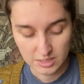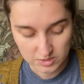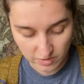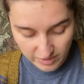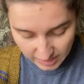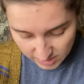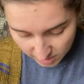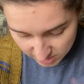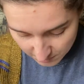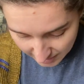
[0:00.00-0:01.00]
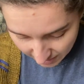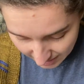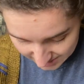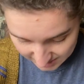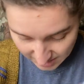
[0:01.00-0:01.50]
So I think I talked about it
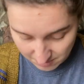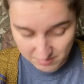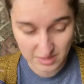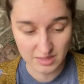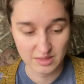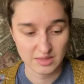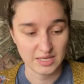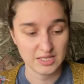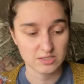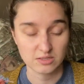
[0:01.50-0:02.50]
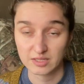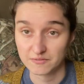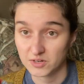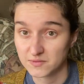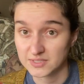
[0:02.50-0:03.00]
last time. These are
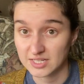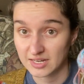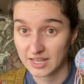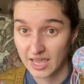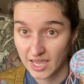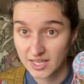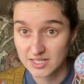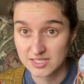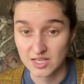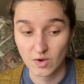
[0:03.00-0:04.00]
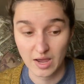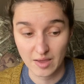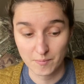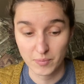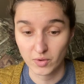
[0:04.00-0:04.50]
leftovers in cakes, so
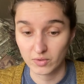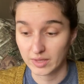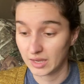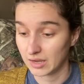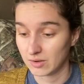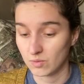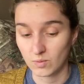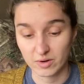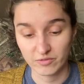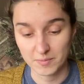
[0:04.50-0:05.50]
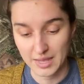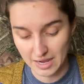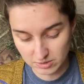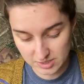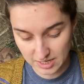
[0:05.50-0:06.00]
I'm pulling one from the
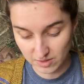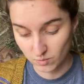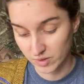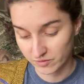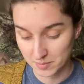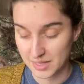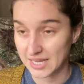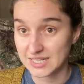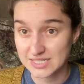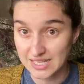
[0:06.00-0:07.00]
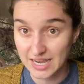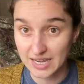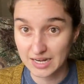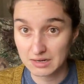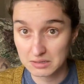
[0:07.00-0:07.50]
outside and one from the
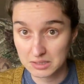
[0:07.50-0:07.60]
inside.